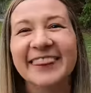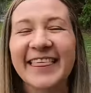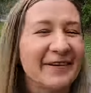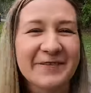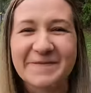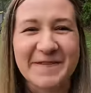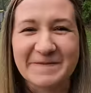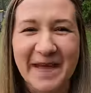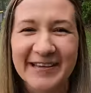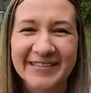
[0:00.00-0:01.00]
that would have been
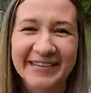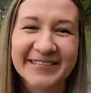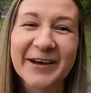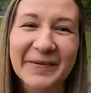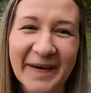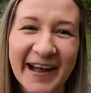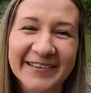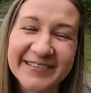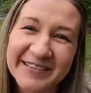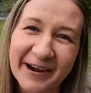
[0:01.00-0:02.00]
amazing to
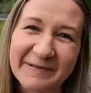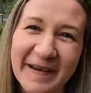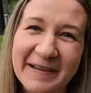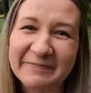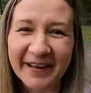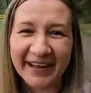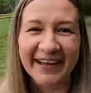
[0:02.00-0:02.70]
watch. Sorry, babe.